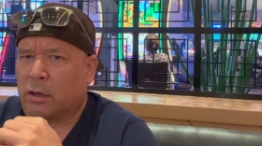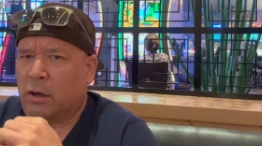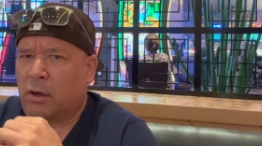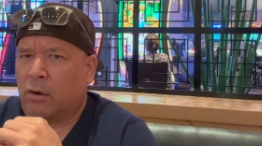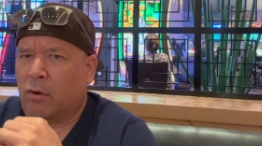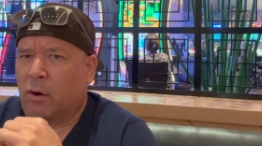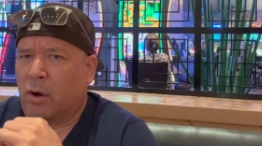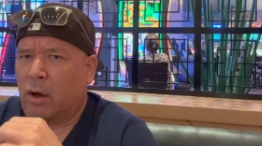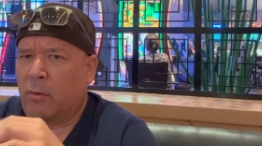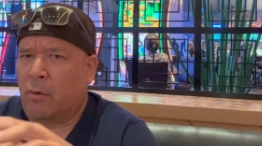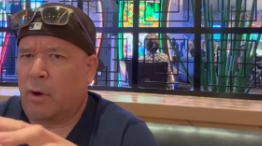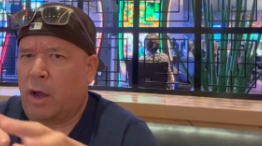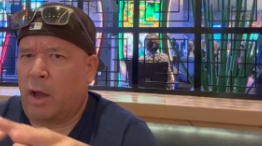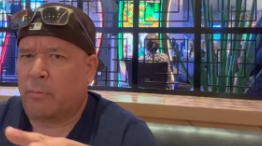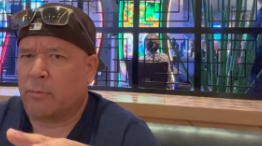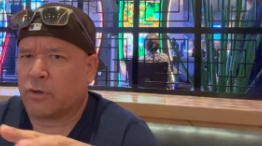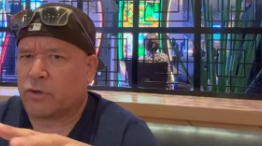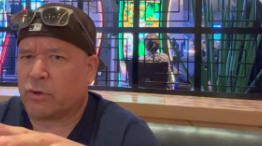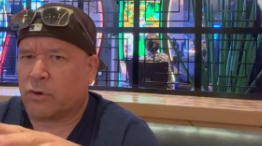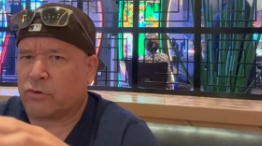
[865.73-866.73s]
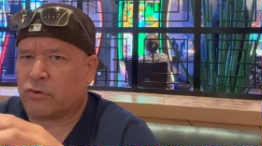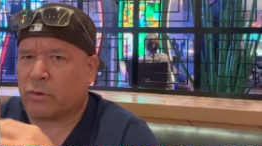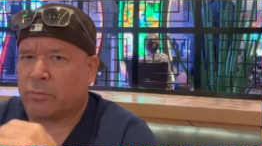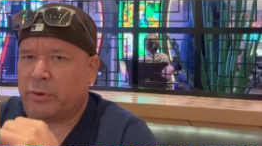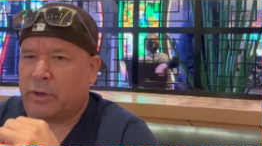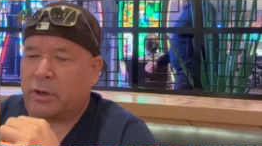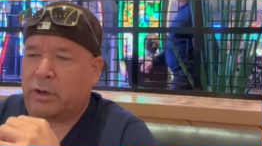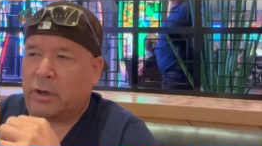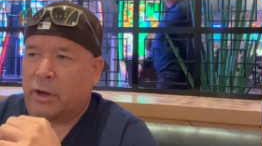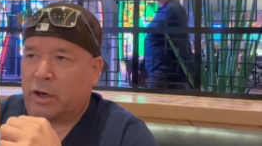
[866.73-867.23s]
I'm a social
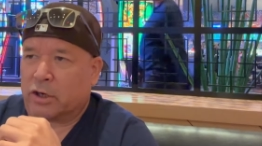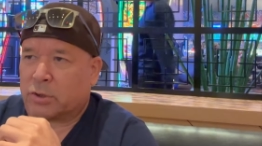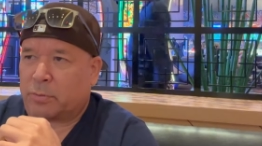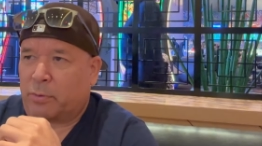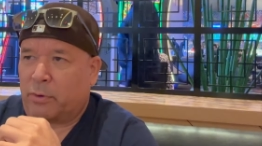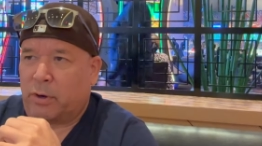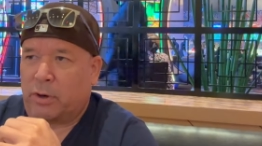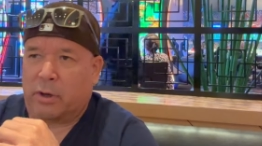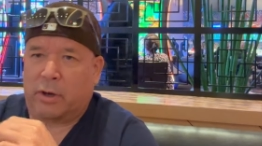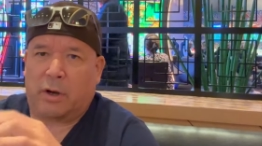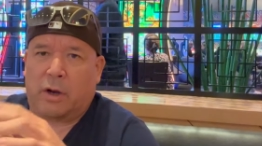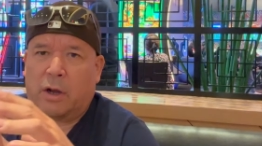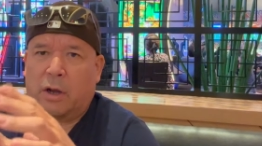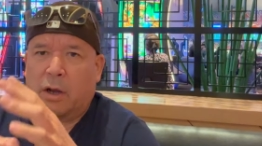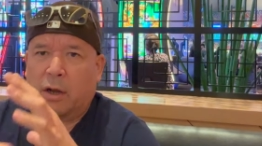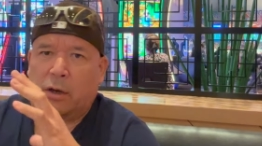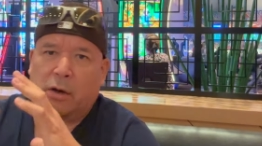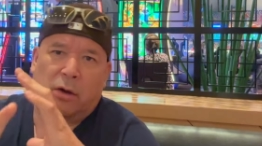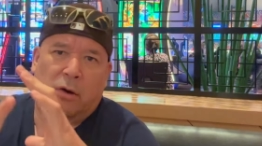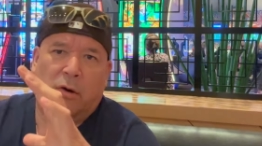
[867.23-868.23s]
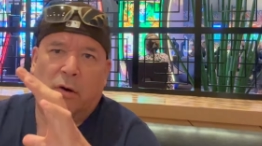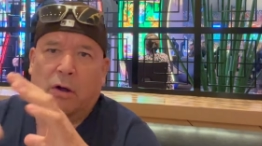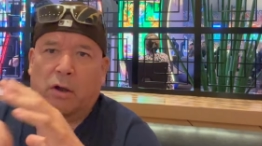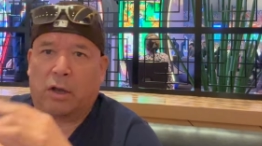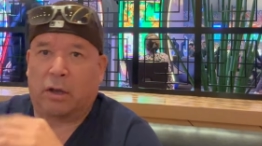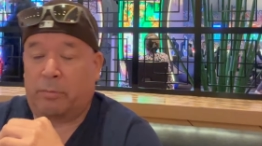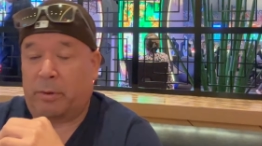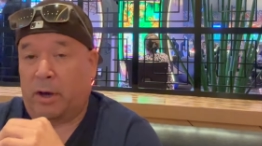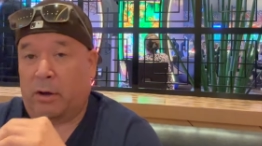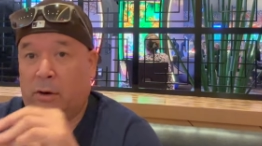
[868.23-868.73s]
media expert and I know
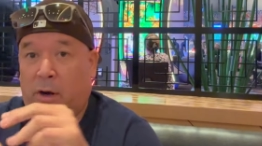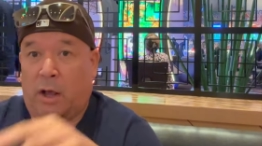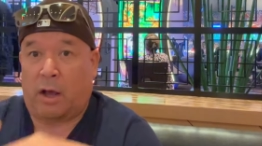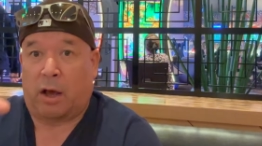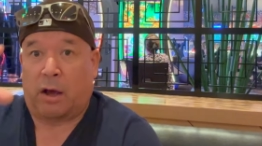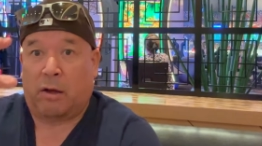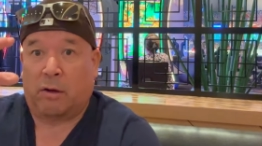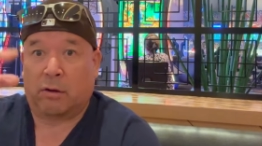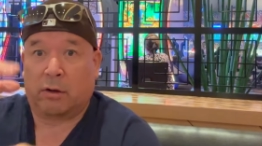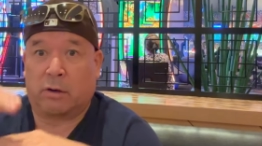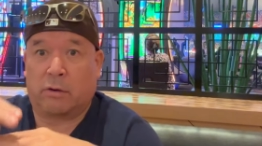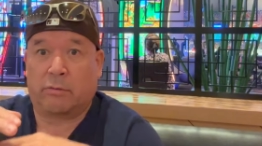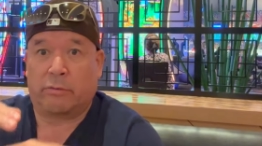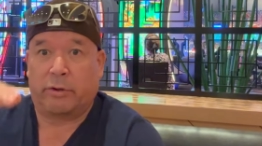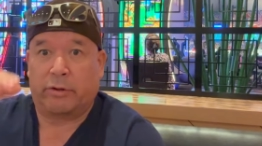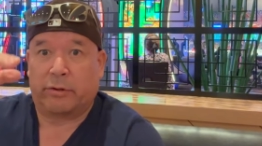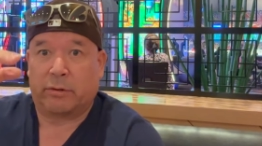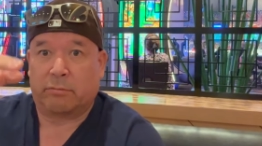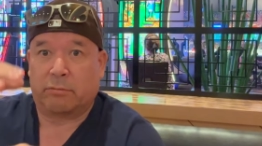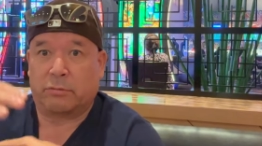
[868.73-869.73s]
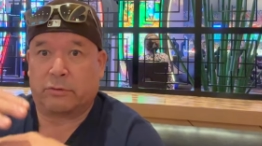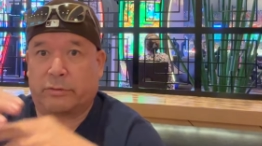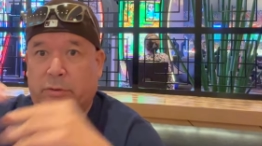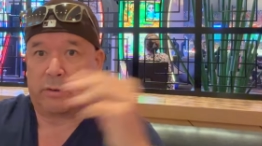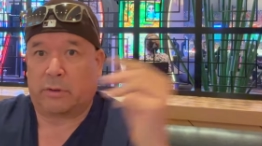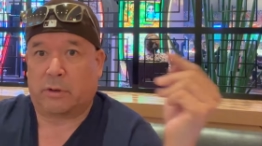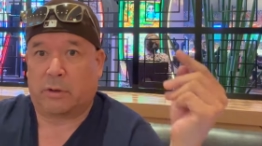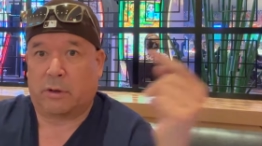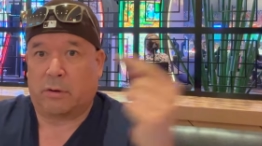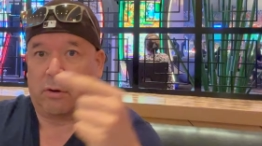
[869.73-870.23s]
all about algorithms
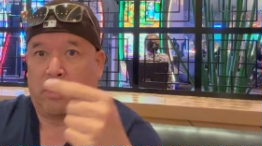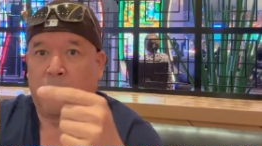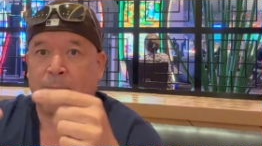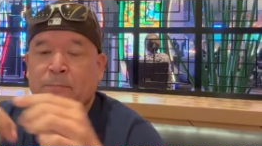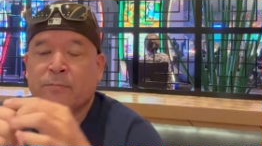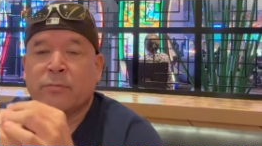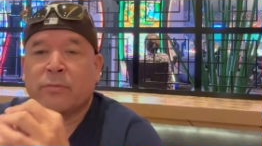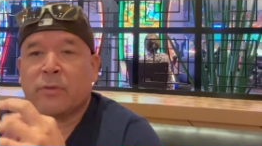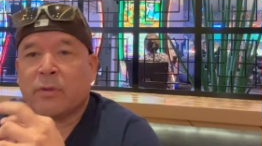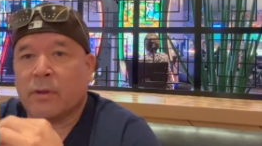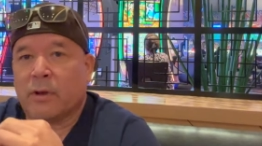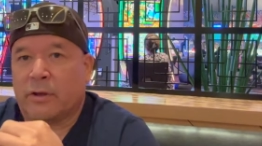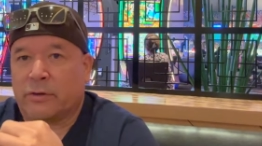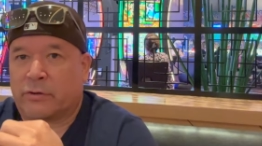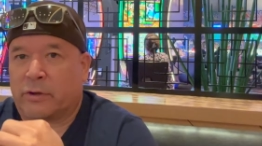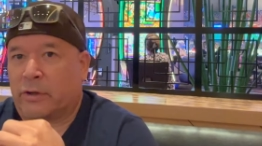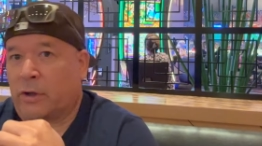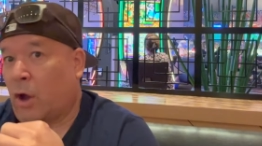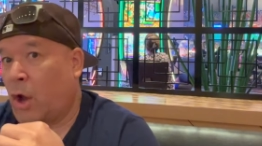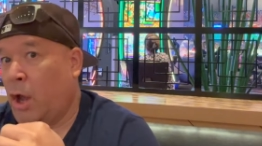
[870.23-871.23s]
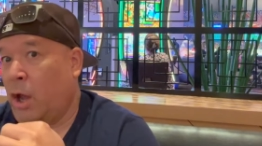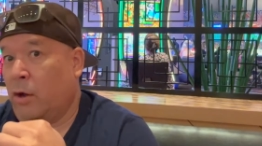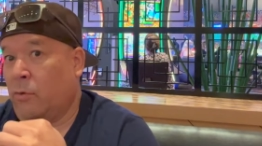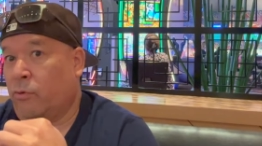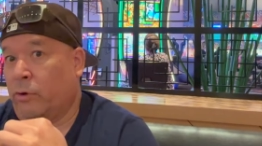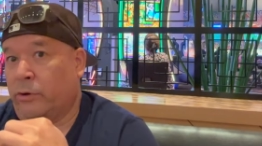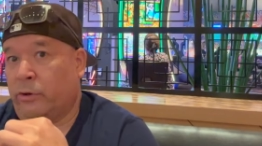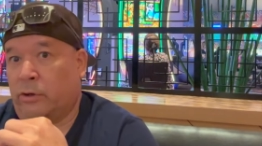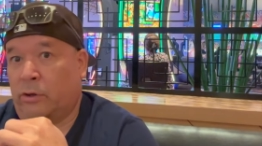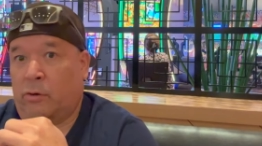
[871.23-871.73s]
and, you know, He's like, hey,
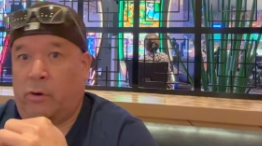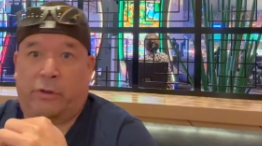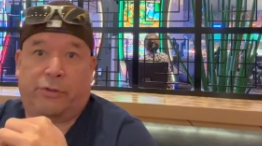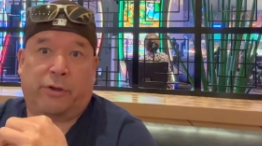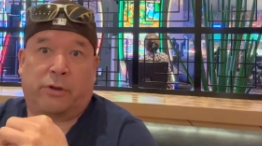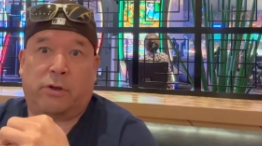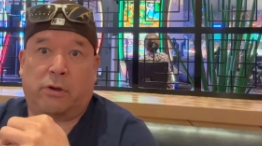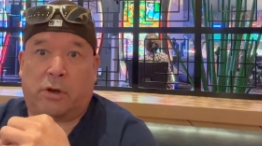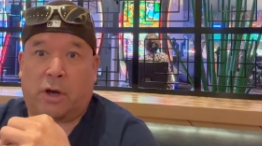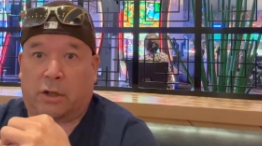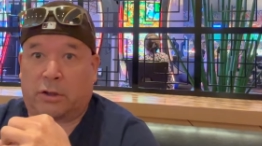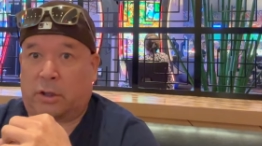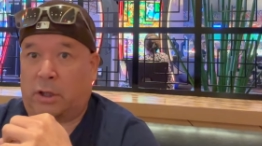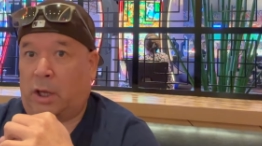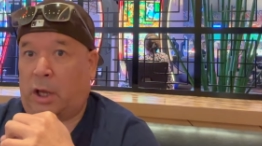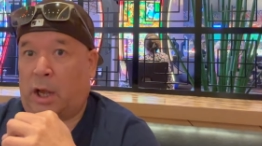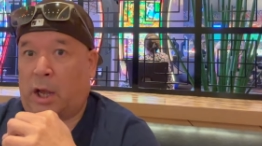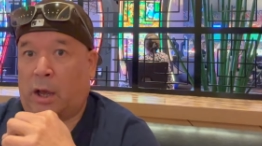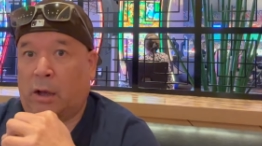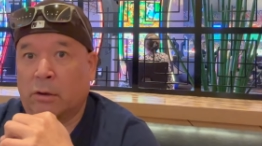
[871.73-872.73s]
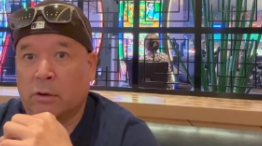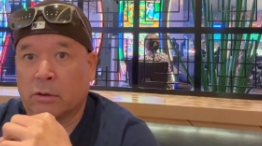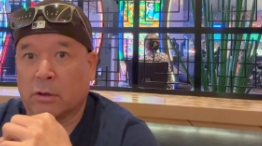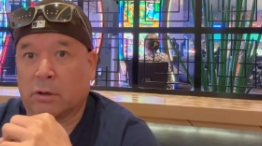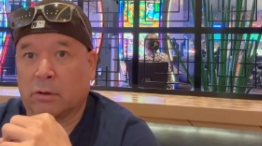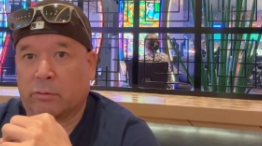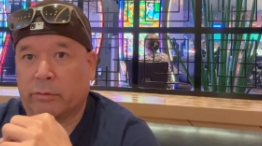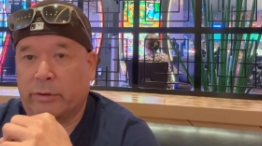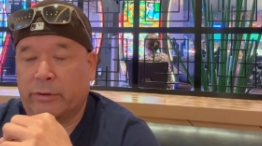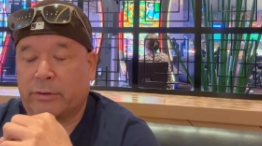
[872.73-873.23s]
well, you know, I think you caught the
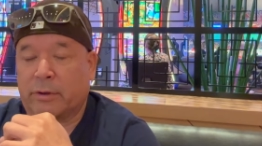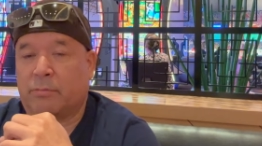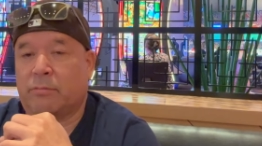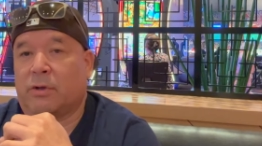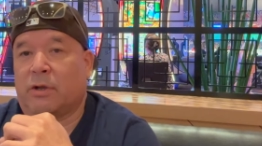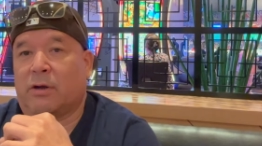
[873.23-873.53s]
algorithm.